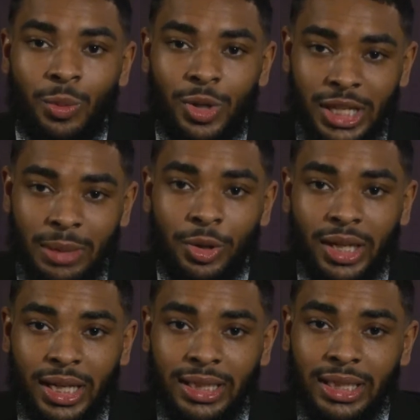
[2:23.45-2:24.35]
which
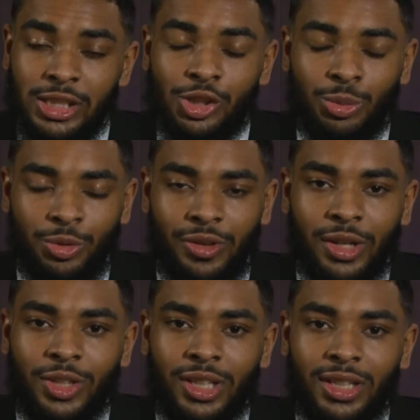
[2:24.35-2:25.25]
MLK did so
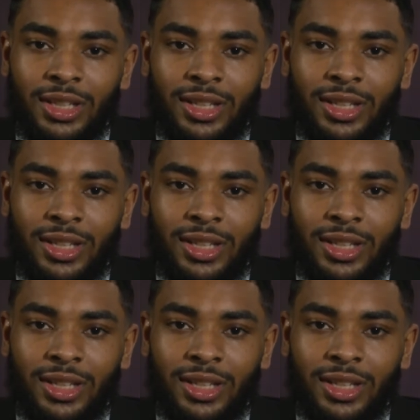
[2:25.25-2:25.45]
profoundly.